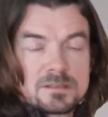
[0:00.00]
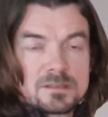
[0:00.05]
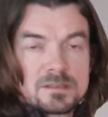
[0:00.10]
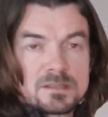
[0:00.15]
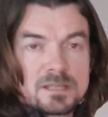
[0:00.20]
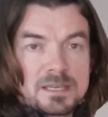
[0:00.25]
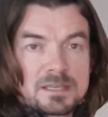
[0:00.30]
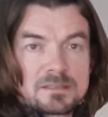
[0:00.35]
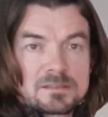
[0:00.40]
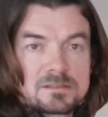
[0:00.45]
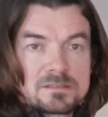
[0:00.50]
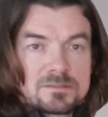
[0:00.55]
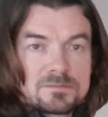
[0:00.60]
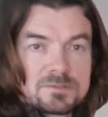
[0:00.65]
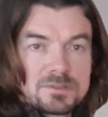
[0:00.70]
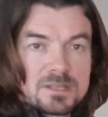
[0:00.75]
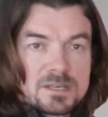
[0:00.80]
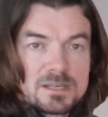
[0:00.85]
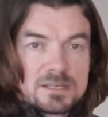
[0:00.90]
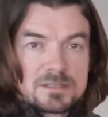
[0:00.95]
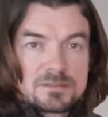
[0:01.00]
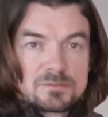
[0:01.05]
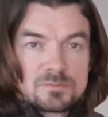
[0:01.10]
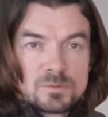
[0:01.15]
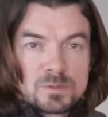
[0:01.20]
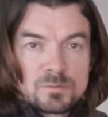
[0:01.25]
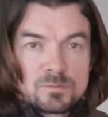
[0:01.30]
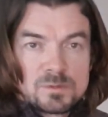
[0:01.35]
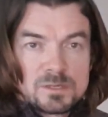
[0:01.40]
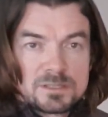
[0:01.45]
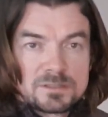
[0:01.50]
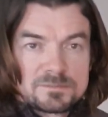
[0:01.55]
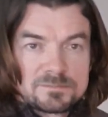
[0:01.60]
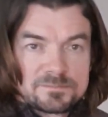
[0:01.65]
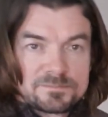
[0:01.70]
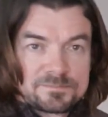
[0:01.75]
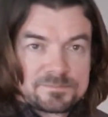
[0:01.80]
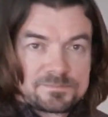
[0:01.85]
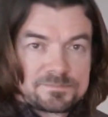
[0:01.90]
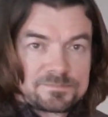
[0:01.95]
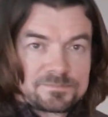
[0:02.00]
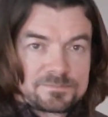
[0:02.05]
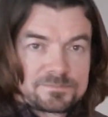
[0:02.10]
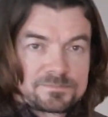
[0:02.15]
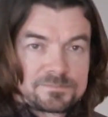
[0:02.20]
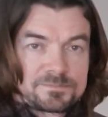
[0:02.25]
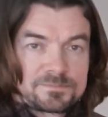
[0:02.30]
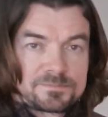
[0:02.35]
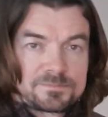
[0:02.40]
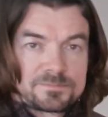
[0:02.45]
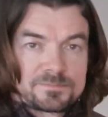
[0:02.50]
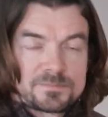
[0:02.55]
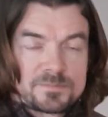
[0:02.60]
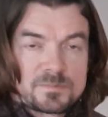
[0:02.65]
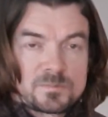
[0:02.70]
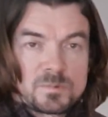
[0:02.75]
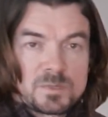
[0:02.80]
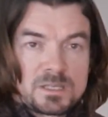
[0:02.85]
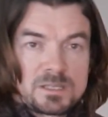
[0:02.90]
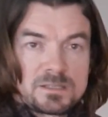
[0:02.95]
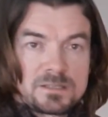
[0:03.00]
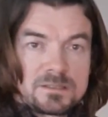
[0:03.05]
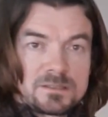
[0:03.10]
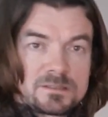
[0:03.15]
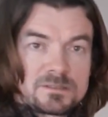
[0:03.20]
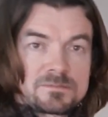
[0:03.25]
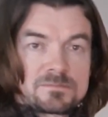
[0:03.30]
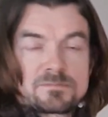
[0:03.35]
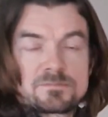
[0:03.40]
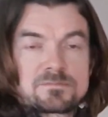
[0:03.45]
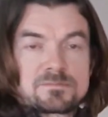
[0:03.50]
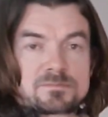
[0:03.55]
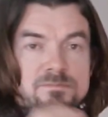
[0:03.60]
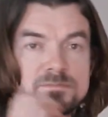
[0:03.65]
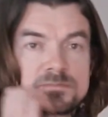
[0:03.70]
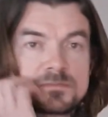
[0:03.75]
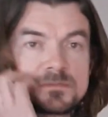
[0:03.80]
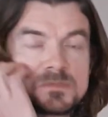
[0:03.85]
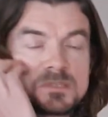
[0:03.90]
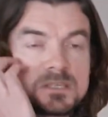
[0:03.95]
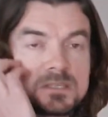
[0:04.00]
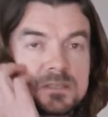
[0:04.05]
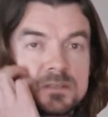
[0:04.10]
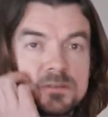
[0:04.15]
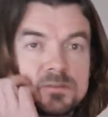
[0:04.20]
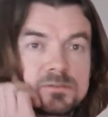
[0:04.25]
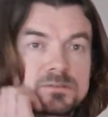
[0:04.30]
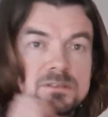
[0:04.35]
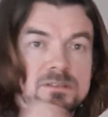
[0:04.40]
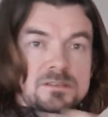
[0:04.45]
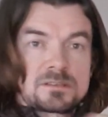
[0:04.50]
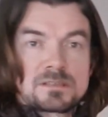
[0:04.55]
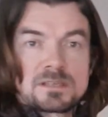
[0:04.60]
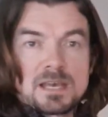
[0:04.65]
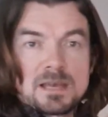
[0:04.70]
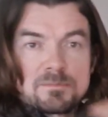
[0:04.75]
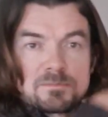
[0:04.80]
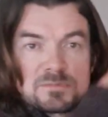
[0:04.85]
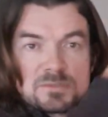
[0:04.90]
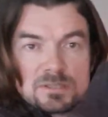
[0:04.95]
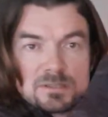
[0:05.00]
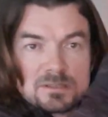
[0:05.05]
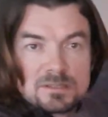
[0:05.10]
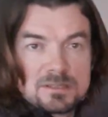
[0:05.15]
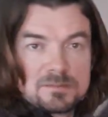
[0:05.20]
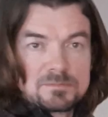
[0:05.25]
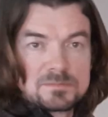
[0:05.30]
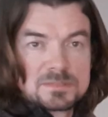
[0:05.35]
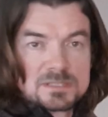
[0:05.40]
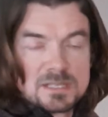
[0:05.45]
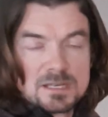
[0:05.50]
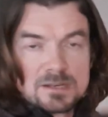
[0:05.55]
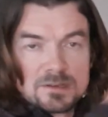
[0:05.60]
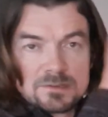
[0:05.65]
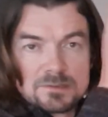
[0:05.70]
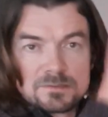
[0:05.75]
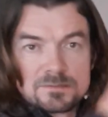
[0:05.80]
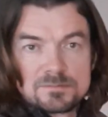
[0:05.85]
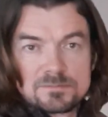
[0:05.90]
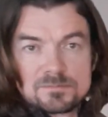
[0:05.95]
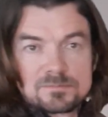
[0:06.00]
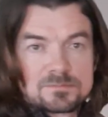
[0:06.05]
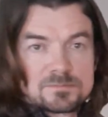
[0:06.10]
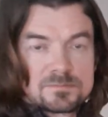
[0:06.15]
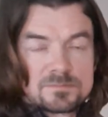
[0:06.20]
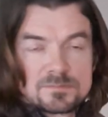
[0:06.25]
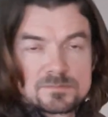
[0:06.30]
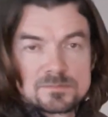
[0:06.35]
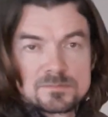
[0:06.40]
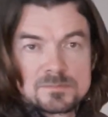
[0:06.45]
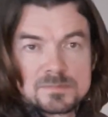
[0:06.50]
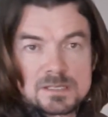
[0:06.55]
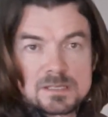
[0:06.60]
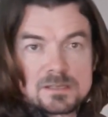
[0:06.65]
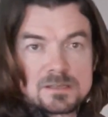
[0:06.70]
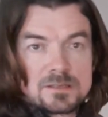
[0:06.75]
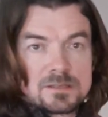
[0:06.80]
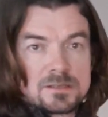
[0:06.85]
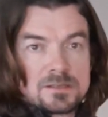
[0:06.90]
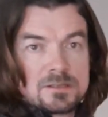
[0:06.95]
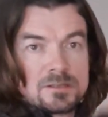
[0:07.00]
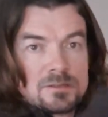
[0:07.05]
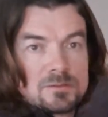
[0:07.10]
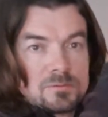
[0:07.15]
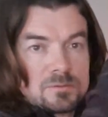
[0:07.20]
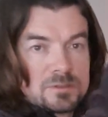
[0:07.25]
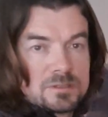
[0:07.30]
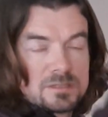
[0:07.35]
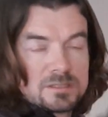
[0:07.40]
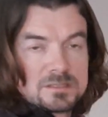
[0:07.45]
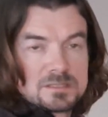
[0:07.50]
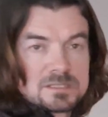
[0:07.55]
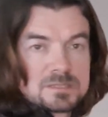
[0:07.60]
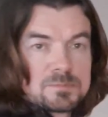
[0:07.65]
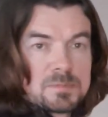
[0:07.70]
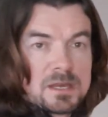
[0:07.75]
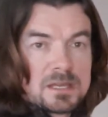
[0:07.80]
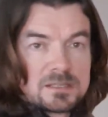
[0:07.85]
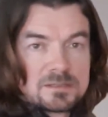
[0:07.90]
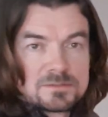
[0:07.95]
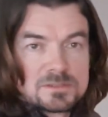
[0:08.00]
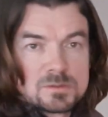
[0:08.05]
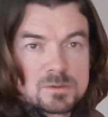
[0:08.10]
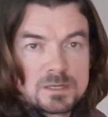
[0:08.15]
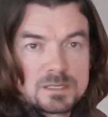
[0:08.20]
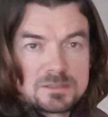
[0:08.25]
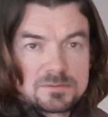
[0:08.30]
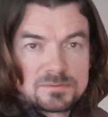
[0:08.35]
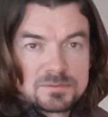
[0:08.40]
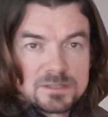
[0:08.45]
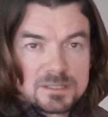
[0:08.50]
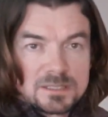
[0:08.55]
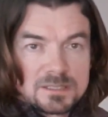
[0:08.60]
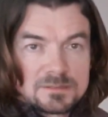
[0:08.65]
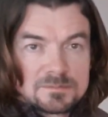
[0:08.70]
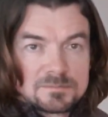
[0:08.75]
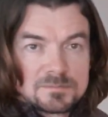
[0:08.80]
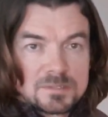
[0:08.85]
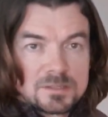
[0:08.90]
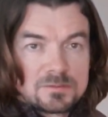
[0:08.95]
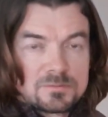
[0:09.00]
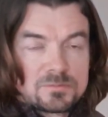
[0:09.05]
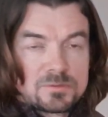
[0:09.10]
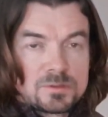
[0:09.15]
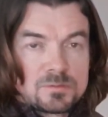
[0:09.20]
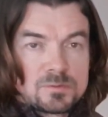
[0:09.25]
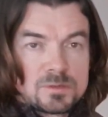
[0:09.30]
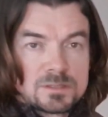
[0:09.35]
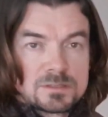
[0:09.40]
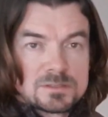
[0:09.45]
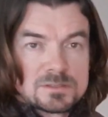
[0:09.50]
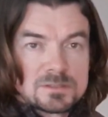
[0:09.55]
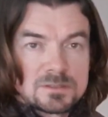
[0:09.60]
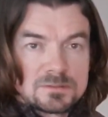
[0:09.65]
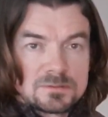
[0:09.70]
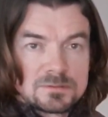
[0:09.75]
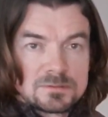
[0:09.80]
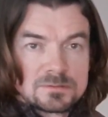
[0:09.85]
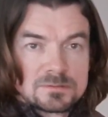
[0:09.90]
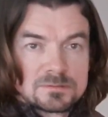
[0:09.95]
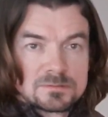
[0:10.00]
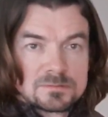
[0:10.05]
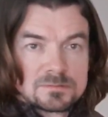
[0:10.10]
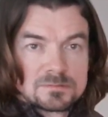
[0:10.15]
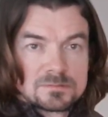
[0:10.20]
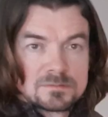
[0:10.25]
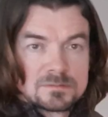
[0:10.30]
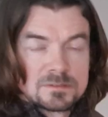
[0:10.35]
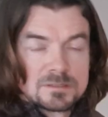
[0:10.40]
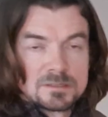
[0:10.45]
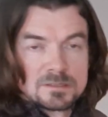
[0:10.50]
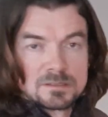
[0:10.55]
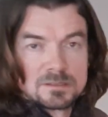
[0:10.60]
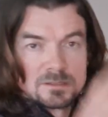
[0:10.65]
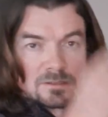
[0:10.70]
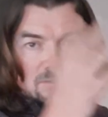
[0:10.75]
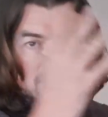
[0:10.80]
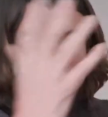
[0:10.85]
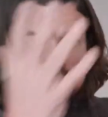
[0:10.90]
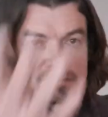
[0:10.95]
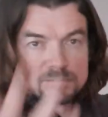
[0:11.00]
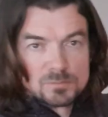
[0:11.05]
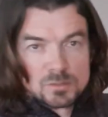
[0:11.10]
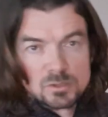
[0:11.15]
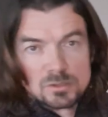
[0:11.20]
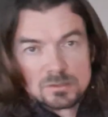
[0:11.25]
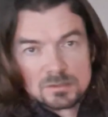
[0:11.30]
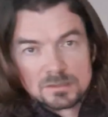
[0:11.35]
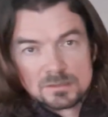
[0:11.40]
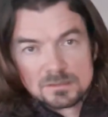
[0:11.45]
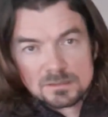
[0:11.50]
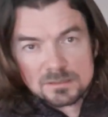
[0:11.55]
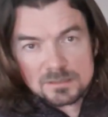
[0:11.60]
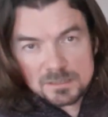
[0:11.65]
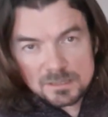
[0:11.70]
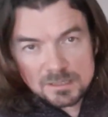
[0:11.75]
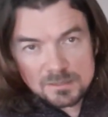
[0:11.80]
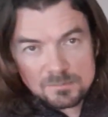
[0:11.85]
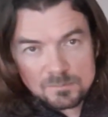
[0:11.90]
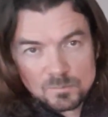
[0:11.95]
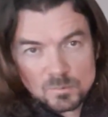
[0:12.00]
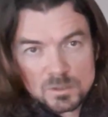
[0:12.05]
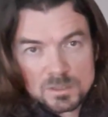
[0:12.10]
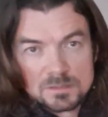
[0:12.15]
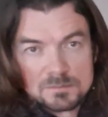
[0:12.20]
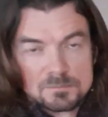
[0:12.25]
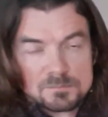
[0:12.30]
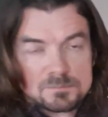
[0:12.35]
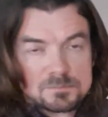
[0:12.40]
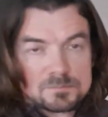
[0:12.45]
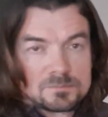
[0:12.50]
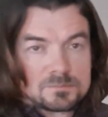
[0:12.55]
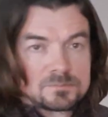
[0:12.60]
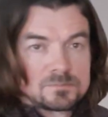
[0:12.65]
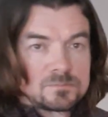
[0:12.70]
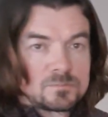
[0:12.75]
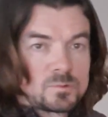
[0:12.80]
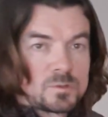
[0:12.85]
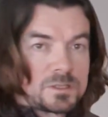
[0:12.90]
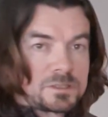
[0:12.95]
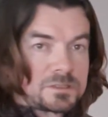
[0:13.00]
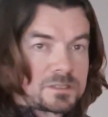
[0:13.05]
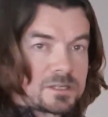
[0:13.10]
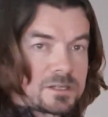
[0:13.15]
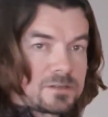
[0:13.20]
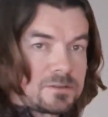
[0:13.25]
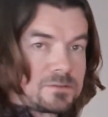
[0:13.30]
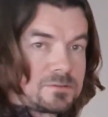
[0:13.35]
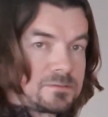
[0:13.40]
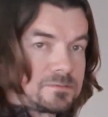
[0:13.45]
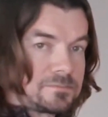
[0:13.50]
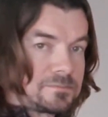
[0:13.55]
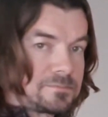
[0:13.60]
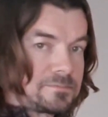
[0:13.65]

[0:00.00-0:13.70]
length of line we want. We could, you know, capture limbs that are within a span of 20 feet if we want to, and lower them all in one go.